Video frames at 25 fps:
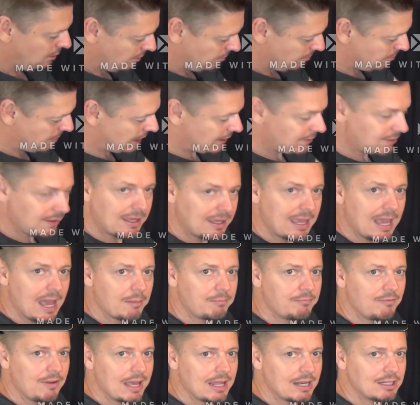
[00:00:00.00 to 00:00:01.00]
make the cap
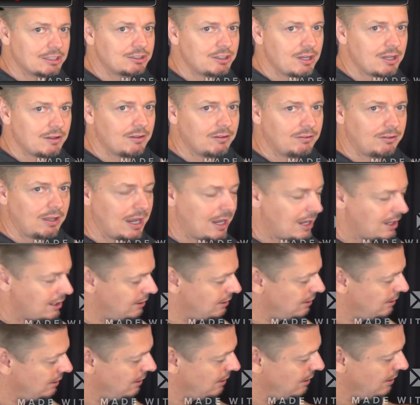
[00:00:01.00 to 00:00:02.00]
vanish to this
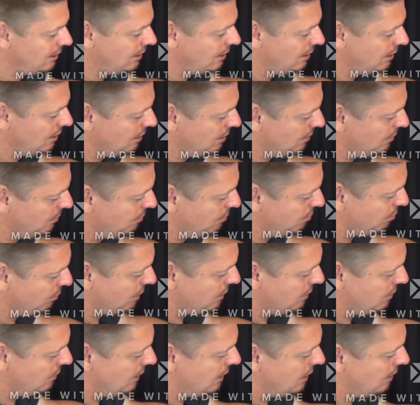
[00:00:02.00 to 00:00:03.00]
hand,
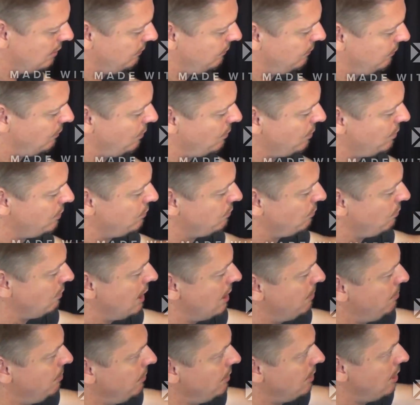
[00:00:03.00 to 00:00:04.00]
bring your hand forward,
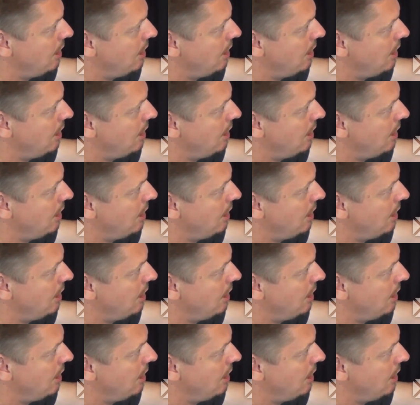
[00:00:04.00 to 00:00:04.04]
drop it